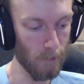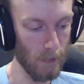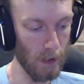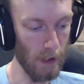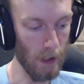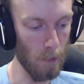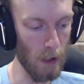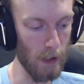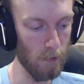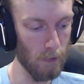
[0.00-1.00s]
Yeah, I
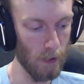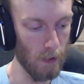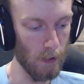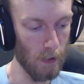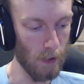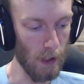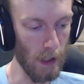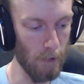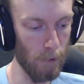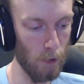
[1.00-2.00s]
might
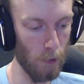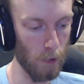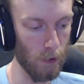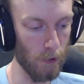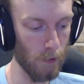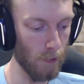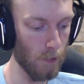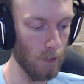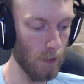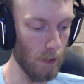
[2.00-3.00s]
have a look
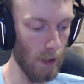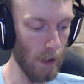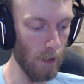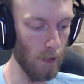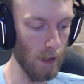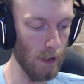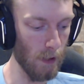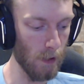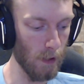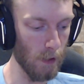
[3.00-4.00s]
at the,
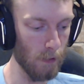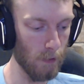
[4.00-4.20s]
you